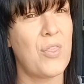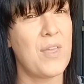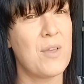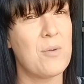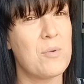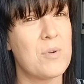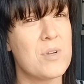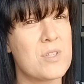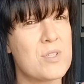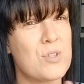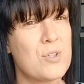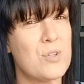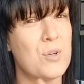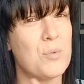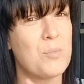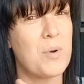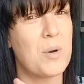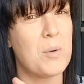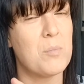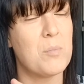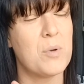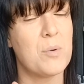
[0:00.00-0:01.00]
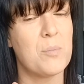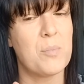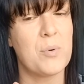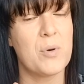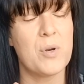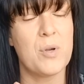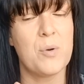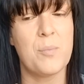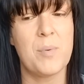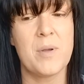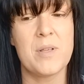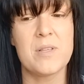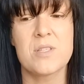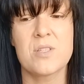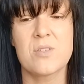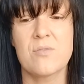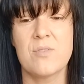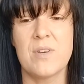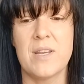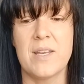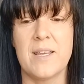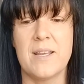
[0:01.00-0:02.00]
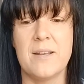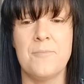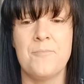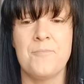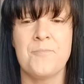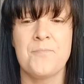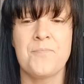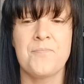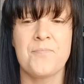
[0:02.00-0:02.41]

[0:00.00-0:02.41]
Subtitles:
think what it's called, but I'm gonna put it up on screen.